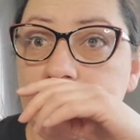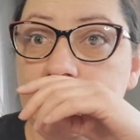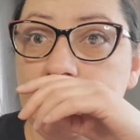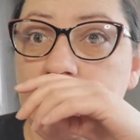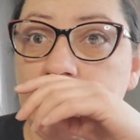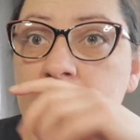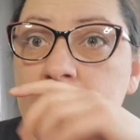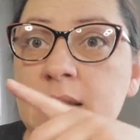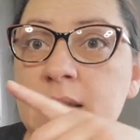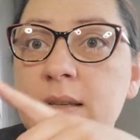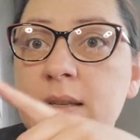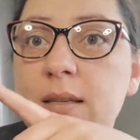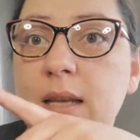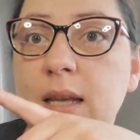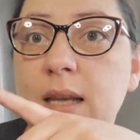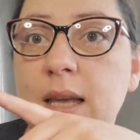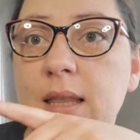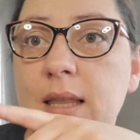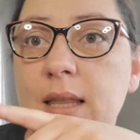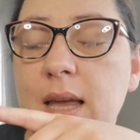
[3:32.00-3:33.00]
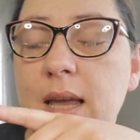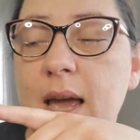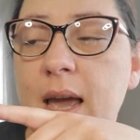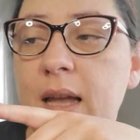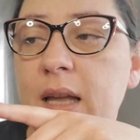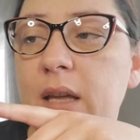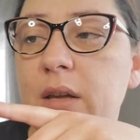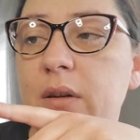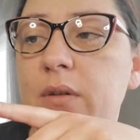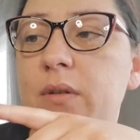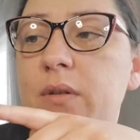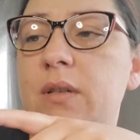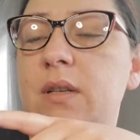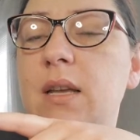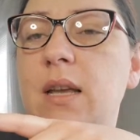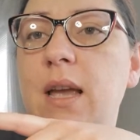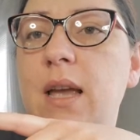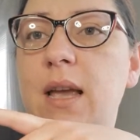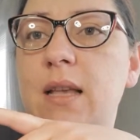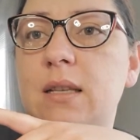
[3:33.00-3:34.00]
this is the kit that I use.
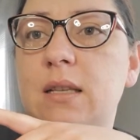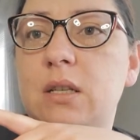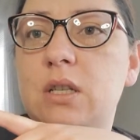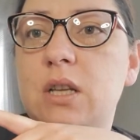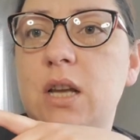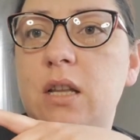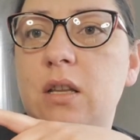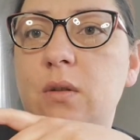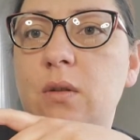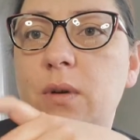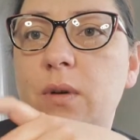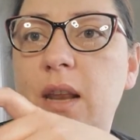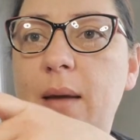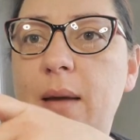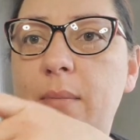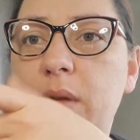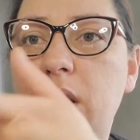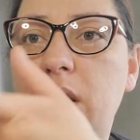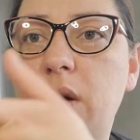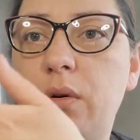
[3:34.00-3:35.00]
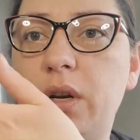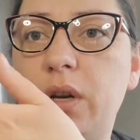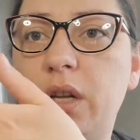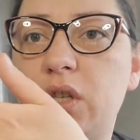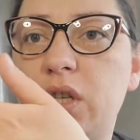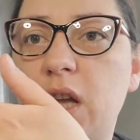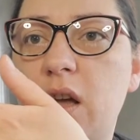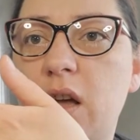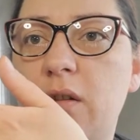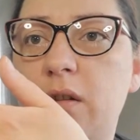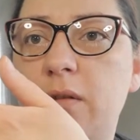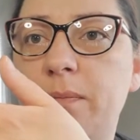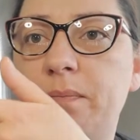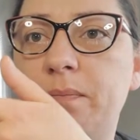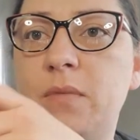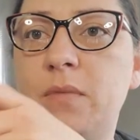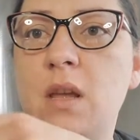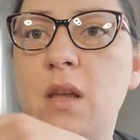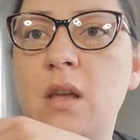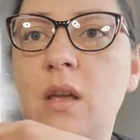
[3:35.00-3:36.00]
It has a genuine abalone shell.
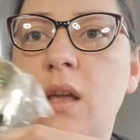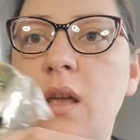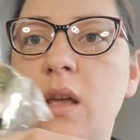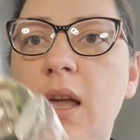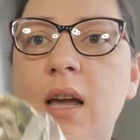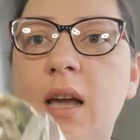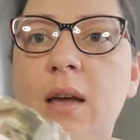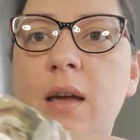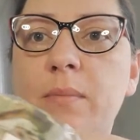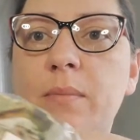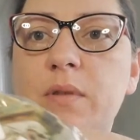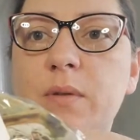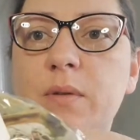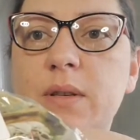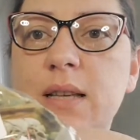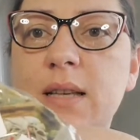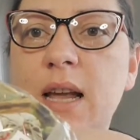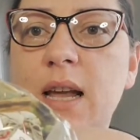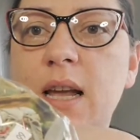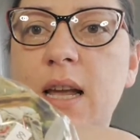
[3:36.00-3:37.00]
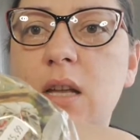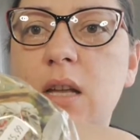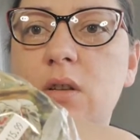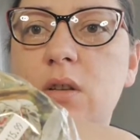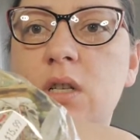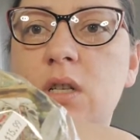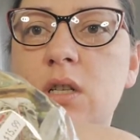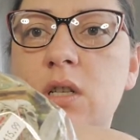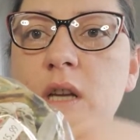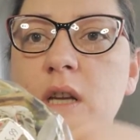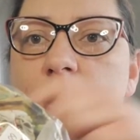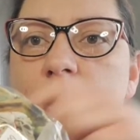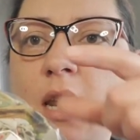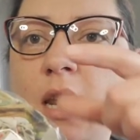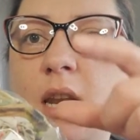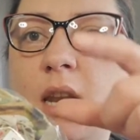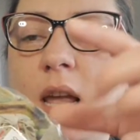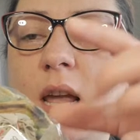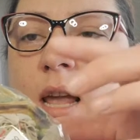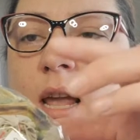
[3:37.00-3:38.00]
It comes with sage
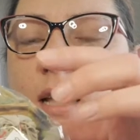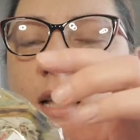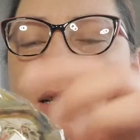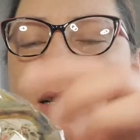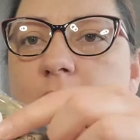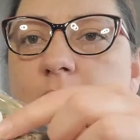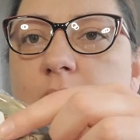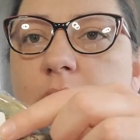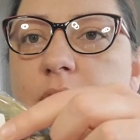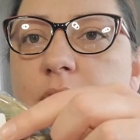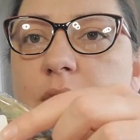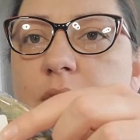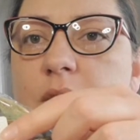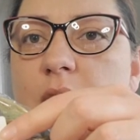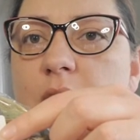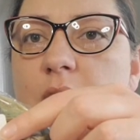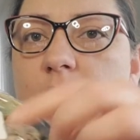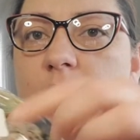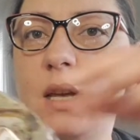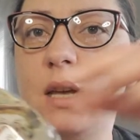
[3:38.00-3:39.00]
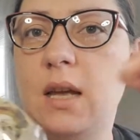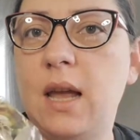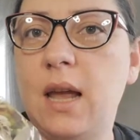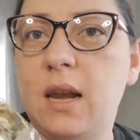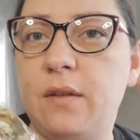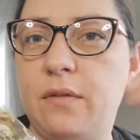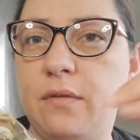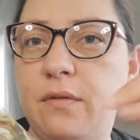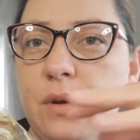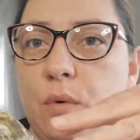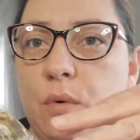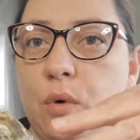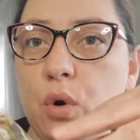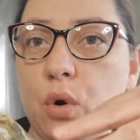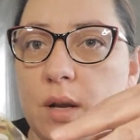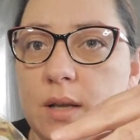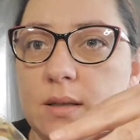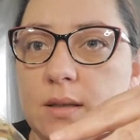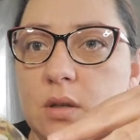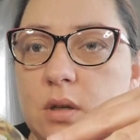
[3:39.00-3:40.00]
and a cedar stick and a few
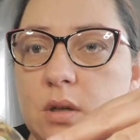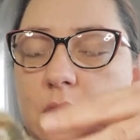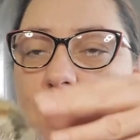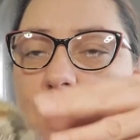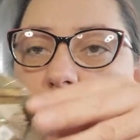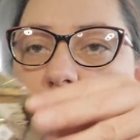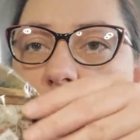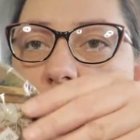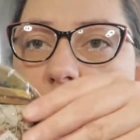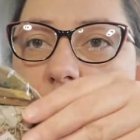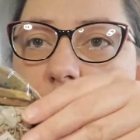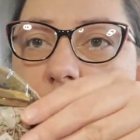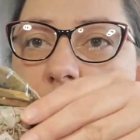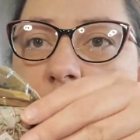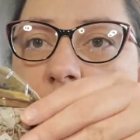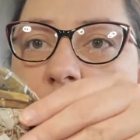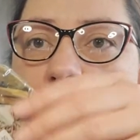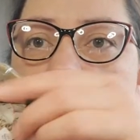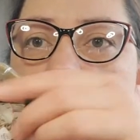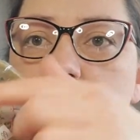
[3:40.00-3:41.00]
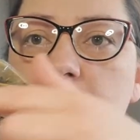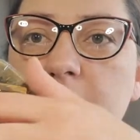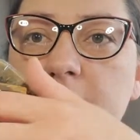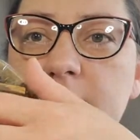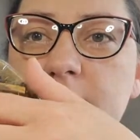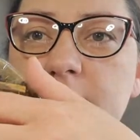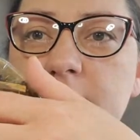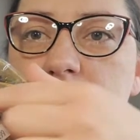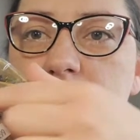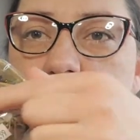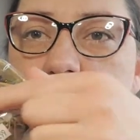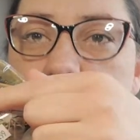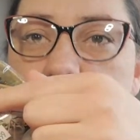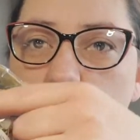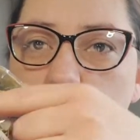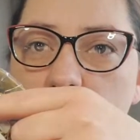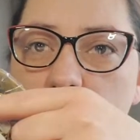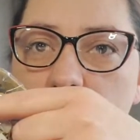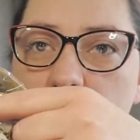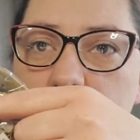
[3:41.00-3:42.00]
crystals, and it's, it's they
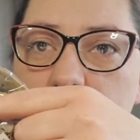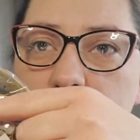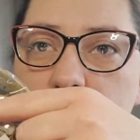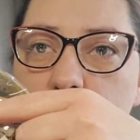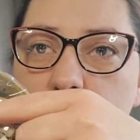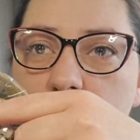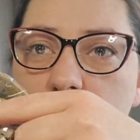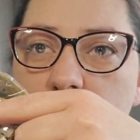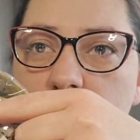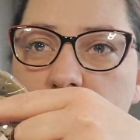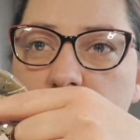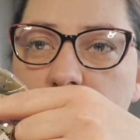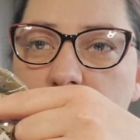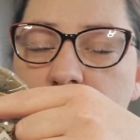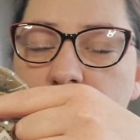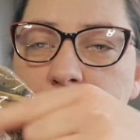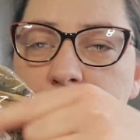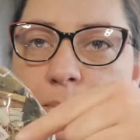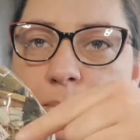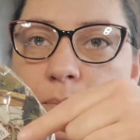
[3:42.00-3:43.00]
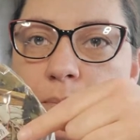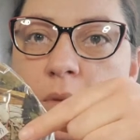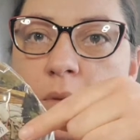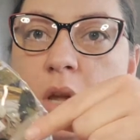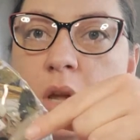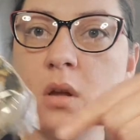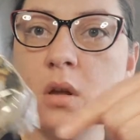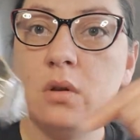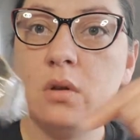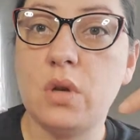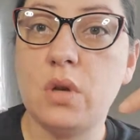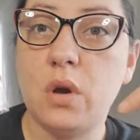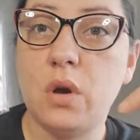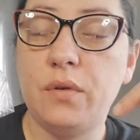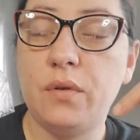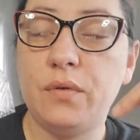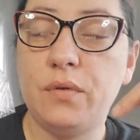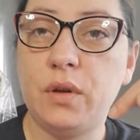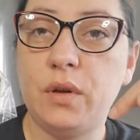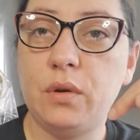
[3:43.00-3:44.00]
say what they're for here.
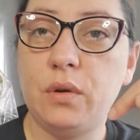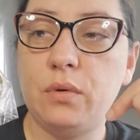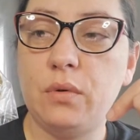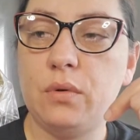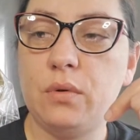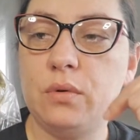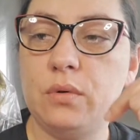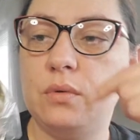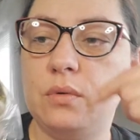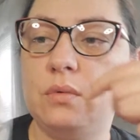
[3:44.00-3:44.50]
So if you